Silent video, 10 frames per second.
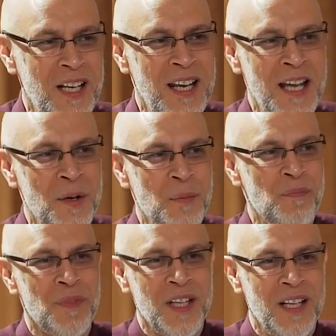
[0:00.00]
Now,
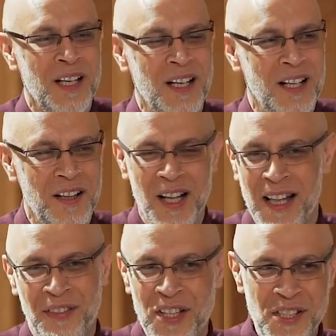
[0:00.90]

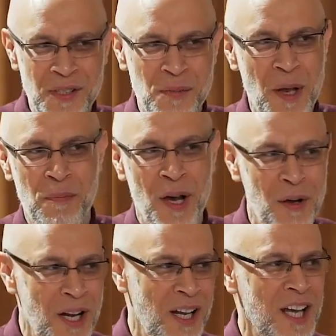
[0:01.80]
this is
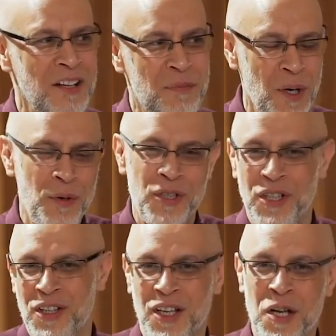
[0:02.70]
a line of
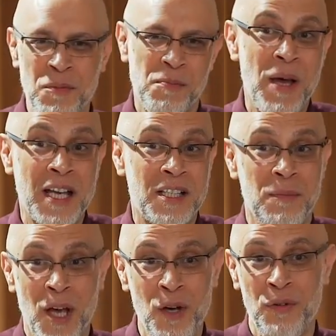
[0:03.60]
poetry that comes back
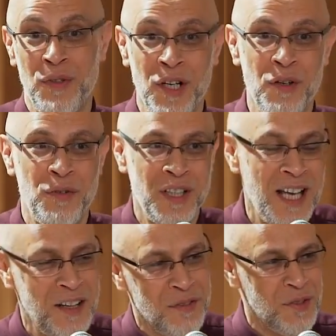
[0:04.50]
to me over and over
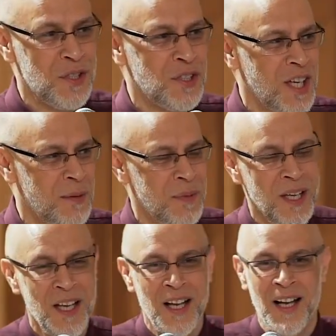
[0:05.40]
again. The first time
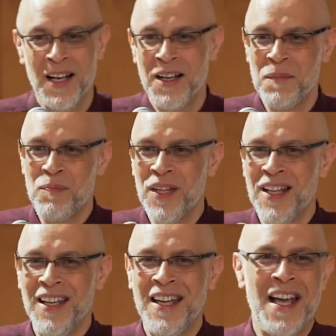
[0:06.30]

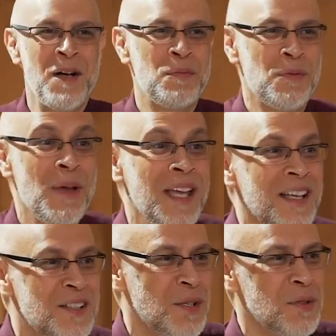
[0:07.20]
it helped me,
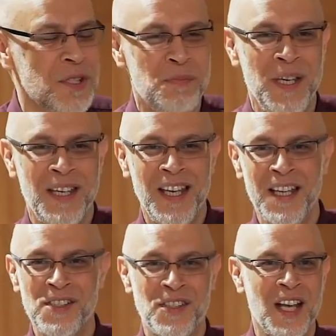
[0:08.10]
so to speak,
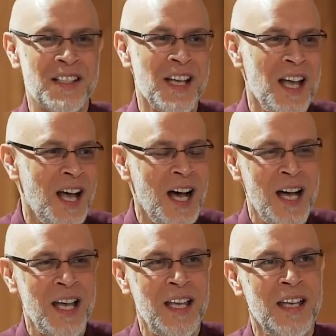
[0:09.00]
is that
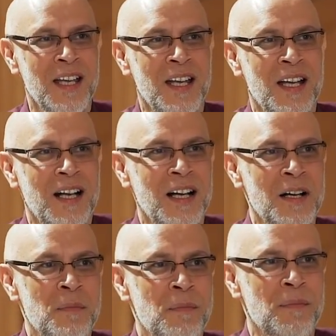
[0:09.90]
my
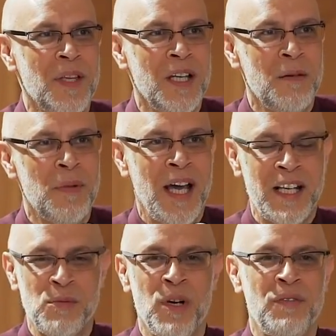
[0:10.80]

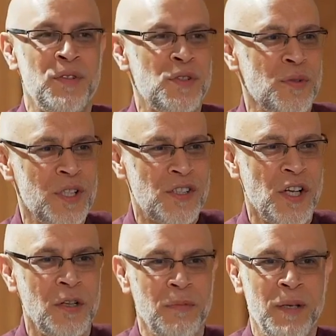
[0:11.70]
ex-wife used to
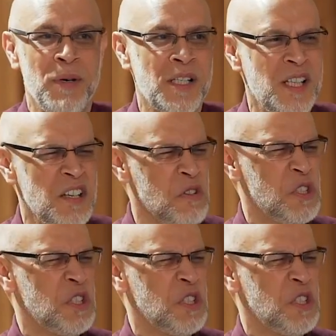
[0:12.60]
insult me by saying, "You're